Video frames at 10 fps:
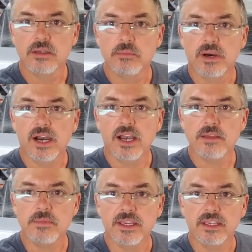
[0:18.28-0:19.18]

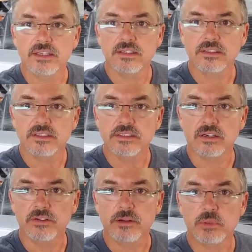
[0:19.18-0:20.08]
Behind me is
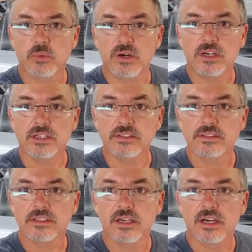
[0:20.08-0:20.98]
hull number
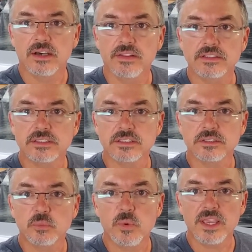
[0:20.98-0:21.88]
one. That's
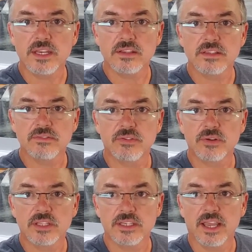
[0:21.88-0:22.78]
just waiting
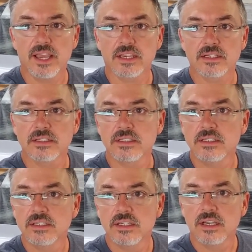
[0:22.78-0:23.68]
for the deck.
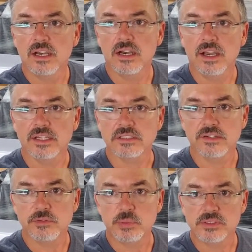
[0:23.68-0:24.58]

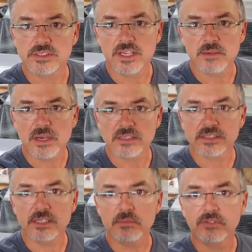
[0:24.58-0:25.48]
Actually, I have to put skeg
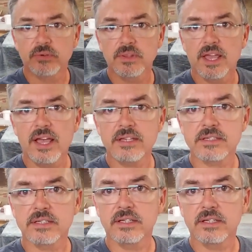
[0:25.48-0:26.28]
box in before that,